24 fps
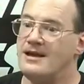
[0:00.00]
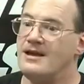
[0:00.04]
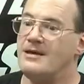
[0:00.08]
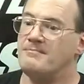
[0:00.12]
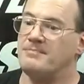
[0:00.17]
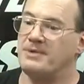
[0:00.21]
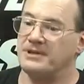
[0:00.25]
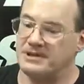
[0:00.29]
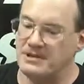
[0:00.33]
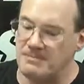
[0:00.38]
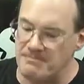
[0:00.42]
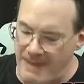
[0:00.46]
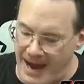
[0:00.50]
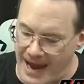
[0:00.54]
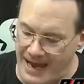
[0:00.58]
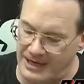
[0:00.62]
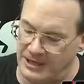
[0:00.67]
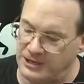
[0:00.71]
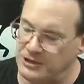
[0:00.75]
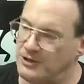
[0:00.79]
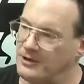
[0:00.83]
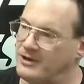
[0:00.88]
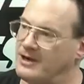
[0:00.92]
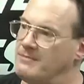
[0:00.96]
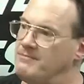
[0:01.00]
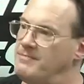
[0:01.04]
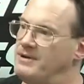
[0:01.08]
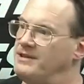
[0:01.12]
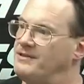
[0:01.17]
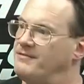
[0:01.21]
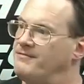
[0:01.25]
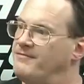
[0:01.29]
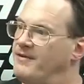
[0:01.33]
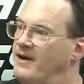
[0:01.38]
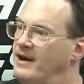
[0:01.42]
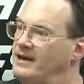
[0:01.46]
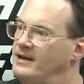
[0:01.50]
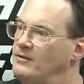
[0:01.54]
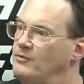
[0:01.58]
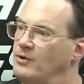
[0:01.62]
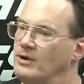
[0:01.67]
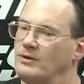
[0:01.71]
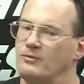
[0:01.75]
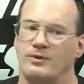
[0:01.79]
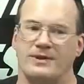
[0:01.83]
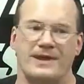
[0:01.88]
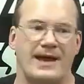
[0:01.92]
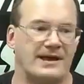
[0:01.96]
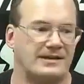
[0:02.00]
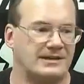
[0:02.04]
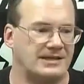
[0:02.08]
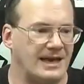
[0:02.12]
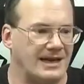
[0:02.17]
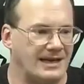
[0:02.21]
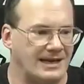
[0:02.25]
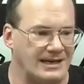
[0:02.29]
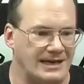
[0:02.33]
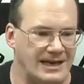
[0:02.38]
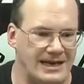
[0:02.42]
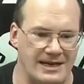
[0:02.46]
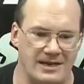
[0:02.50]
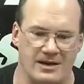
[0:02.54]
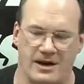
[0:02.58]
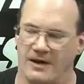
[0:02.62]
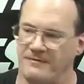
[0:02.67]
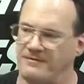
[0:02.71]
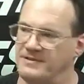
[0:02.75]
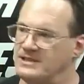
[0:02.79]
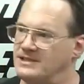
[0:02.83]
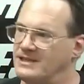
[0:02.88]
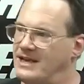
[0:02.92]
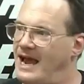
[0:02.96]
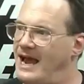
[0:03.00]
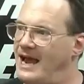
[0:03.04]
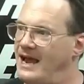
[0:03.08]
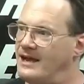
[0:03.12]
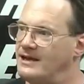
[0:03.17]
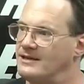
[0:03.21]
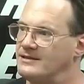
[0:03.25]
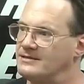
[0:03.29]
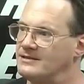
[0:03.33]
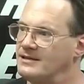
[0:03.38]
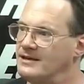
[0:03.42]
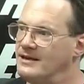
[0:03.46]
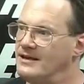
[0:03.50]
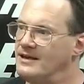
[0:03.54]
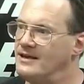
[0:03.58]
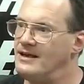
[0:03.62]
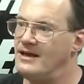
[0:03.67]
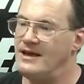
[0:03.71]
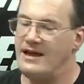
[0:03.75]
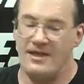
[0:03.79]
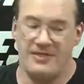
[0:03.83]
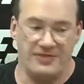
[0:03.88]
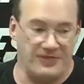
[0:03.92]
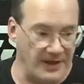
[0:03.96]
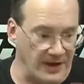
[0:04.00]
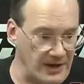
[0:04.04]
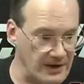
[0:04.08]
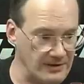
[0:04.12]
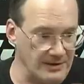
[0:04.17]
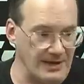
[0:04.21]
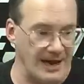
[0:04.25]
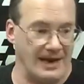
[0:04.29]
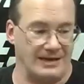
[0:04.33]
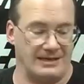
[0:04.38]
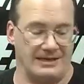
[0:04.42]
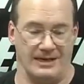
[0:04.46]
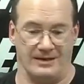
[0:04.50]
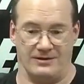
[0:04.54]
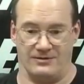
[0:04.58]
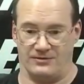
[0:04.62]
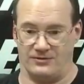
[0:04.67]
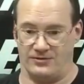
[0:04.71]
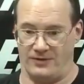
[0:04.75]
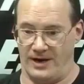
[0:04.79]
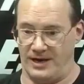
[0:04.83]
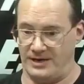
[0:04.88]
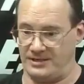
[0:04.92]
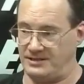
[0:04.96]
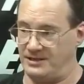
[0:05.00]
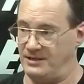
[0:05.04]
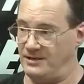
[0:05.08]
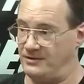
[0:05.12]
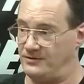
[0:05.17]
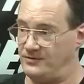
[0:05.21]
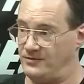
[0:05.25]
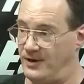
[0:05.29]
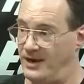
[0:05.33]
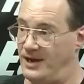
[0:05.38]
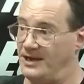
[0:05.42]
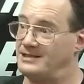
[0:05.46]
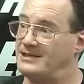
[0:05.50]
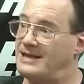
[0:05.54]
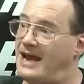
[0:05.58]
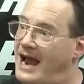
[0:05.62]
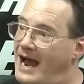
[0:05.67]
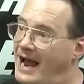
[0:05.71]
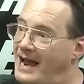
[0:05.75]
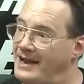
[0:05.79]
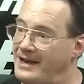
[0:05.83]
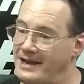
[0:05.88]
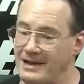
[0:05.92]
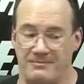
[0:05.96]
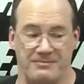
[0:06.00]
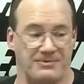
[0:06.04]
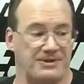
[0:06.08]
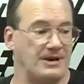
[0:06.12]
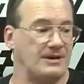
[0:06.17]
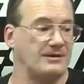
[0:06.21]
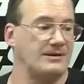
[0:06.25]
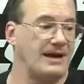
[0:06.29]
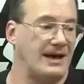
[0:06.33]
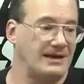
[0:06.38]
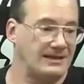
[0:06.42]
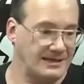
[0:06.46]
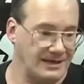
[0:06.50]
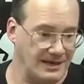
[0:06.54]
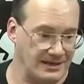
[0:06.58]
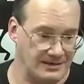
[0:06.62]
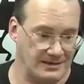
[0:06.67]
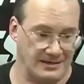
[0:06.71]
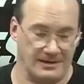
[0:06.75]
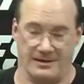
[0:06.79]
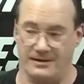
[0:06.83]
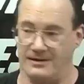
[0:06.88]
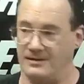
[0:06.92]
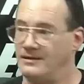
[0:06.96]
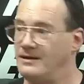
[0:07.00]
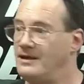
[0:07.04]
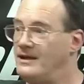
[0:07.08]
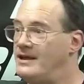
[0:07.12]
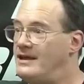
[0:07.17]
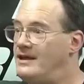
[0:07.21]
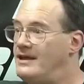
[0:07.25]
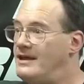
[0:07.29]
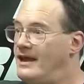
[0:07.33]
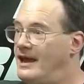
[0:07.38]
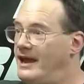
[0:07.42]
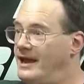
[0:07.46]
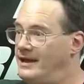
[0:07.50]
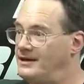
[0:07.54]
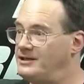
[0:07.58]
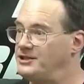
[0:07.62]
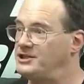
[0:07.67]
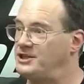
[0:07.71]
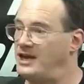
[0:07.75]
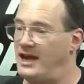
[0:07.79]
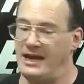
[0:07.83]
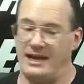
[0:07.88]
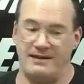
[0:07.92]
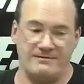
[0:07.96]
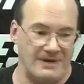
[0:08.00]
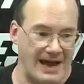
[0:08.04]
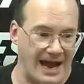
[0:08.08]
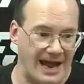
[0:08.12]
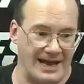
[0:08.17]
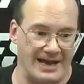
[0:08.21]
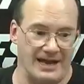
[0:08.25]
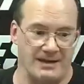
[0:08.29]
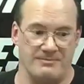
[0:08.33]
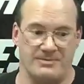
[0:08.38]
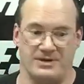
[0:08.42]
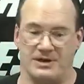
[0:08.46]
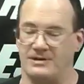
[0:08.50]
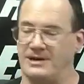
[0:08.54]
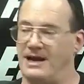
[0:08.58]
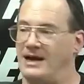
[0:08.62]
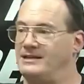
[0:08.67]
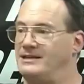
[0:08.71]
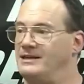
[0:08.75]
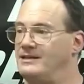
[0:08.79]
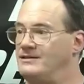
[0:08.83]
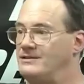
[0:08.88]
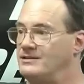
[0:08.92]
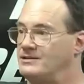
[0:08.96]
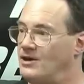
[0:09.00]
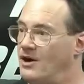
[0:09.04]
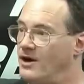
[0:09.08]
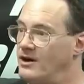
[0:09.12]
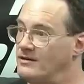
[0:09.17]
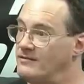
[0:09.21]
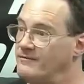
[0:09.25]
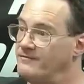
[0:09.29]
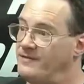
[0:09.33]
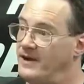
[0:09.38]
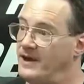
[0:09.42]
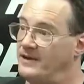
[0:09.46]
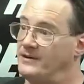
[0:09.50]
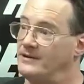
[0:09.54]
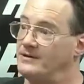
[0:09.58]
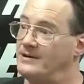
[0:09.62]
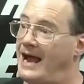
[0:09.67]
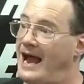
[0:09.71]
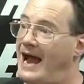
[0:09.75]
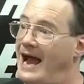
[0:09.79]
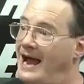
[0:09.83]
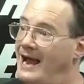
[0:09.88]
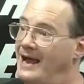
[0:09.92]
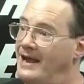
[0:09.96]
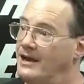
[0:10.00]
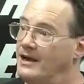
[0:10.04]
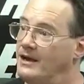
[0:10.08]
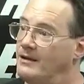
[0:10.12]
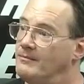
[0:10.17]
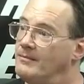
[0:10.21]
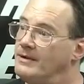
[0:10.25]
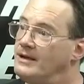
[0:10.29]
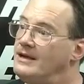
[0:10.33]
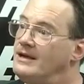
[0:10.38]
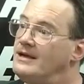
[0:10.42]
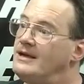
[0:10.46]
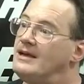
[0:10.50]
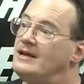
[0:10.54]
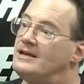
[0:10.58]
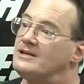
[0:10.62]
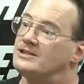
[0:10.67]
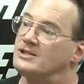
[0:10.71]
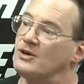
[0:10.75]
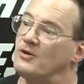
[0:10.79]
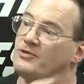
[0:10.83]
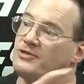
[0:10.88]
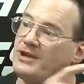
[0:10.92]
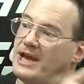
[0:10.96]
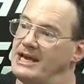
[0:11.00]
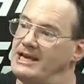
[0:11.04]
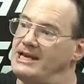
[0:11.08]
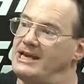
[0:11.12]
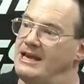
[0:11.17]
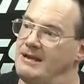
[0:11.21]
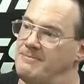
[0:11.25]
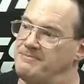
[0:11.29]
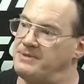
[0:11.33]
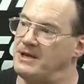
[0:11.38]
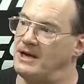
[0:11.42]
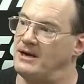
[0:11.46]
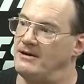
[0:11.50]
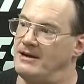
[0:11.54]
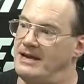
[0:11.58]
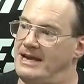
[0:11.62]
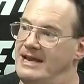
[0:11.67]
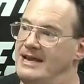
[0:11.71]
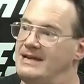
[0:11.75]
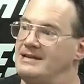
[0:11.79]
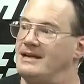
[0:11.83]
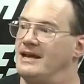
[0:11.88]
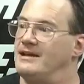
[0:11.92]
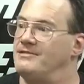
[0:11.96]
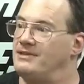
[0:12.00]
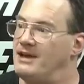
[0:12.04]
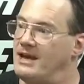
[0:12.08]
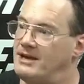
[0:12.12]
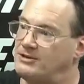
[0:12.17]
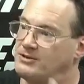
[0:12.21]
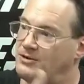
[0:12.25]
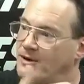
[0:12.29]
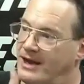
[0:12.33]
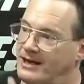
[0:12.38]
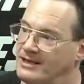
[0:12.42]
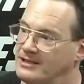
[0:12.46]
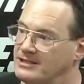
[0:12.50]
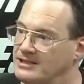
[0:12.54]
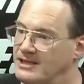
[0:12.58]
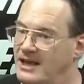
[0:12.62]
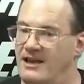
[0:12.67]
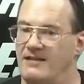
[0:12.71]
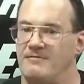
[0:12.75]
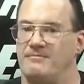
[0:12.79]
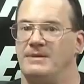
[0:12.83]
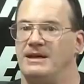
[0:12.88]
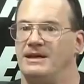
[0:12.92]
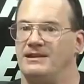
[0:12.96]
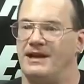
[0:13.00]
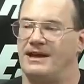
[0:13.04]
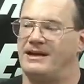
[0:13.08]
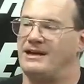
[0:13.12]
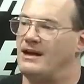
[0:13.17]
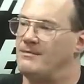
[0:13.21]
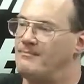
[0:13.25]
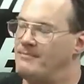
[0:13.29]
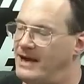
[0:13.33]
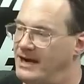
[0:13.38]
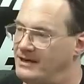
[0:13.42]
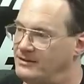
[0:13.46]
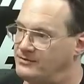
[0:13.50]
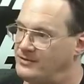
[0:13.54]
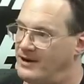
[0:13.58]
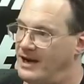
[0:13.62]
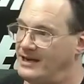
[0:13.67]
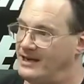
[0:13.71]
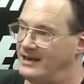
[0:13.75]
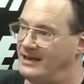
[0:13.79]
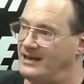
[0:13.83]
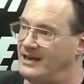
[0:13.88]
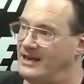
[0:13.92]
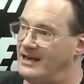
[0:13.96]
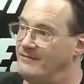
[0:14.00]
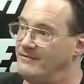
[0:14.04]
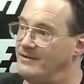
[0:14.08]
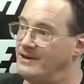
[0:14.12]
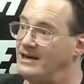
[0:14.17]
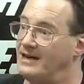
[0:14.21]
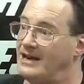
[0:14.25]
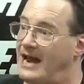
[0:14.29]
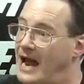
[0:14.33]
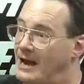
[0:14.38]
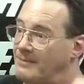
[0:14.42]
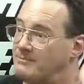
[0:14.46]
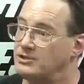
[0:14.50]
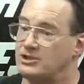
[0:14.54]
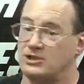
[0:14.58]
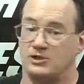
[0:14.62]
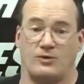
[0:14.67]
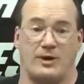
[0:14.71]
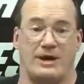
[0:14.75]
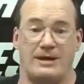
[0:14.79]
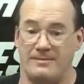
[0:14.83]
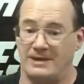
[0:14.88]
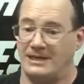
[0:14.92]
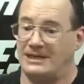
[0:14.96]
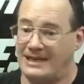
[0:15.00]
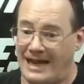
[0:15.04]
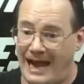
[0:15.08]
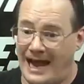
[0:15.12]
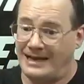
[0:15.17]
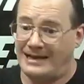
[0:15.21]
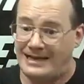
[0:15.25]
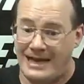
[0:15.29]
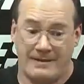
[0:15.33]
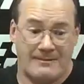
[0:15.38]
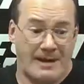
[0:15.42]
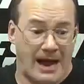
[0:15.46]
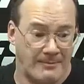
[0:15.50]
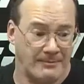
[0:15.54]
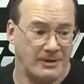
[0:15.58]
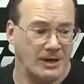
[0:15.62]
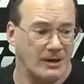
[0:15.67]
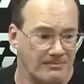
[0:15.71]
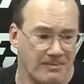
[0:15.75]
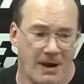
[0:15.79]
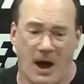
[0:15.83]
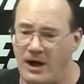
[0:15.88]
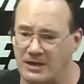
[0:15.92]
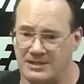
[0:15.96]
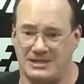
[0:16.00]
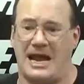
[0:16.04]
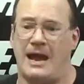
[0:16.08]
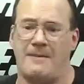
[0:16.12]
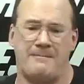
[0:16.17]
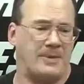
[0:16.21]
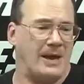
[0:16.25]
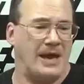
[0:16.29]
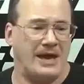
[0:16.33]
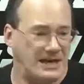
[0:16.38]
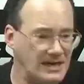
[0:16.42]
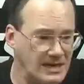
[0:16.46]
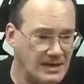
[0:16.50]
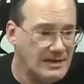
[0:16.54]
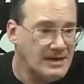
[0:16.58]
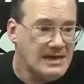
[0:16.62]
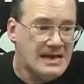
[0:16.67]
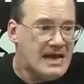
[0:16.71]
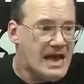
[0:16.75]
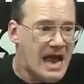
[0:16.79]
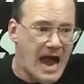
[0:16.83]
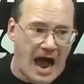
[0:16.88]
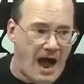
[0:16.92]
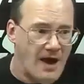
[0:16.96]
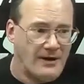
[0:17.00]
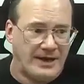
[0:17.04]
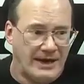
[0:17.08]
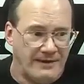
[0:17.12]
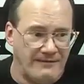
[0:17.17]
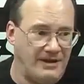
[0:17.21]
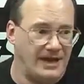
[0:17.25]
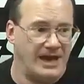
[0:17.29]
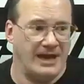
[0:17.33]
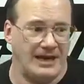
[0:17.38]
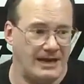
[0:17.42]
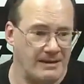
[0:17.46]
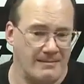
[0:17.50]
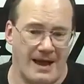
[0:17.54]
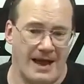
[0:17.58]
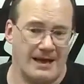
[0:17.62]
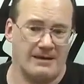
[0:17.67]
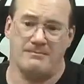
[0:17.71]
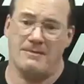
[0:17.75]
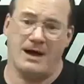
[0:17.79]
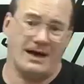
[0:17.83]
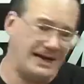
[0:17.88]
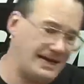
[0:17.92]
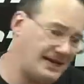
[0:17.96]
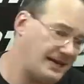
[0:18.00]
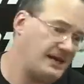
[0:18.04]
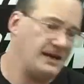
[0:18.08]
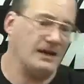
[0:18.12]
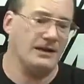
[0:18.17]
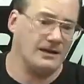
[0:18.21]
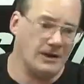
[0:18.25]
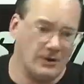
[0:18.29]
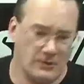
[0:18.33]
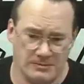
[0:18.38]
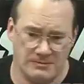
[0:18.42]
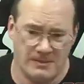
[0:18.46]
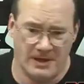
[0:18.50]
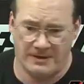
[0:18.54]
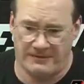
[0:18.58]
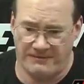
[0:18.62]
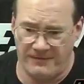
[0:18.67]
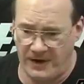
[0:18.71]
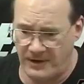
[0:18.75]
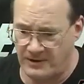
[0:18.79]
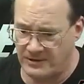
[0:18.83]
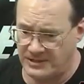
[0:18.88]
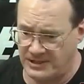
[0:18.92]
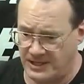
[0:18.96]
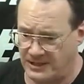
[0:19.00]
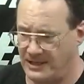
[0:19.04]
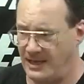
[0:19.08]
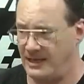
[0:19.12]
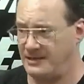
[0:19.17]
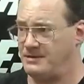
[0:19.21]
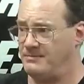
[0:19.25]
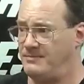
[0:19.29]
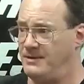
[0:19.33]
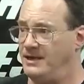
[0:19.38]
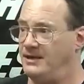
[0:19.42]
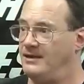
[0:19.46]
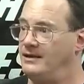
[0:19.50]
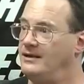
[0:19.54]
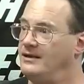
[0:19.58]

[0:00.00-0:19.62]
But the manager can be the funny one without taking heat off his guys. They're not getting dressed in a dress, I am. They're not getting their head shaved, I am. They're not getting tarred and feathered, I am. So they keep their heat, and they try to save me, and they come back and try to get even, and I'm screaming, God damn, I'm your boss, I pay you, I'll give you any amount of money, kill those motherfuckers did that to me.